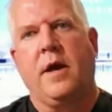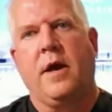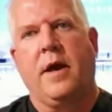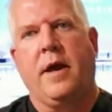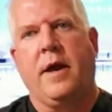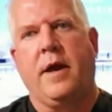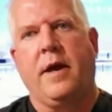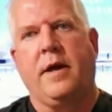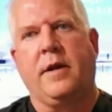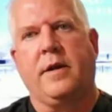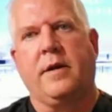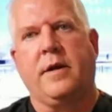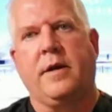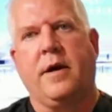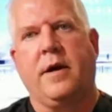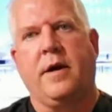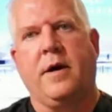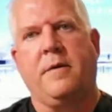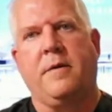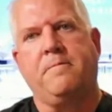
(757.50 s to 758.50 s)
and
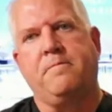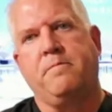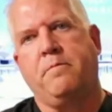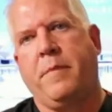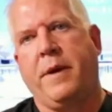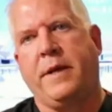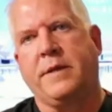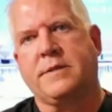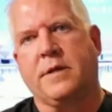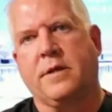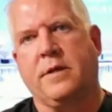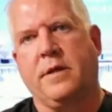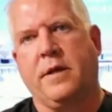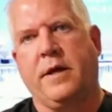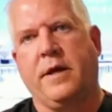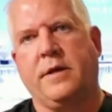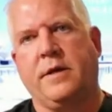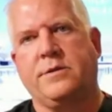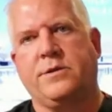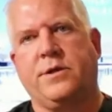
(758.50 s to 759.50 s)

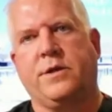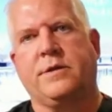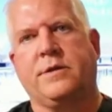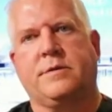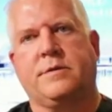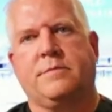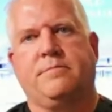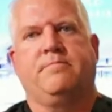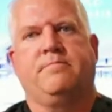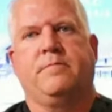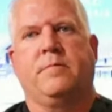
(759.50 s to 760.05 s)
basically just